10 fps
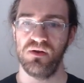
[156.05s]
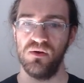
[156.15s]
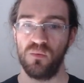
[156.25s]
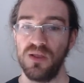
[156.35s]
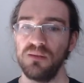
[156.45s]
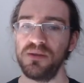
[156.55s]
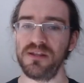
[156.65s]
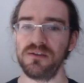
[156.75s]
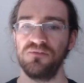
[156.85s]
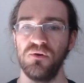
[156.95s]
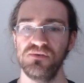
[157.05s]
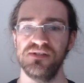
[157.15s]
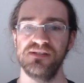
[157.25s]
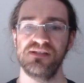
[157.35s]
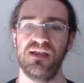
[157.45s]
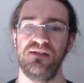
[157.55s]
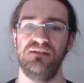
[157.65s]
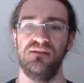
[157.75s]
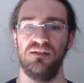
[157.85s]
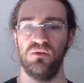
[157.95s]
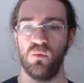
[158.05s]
well-meaning folks decided that a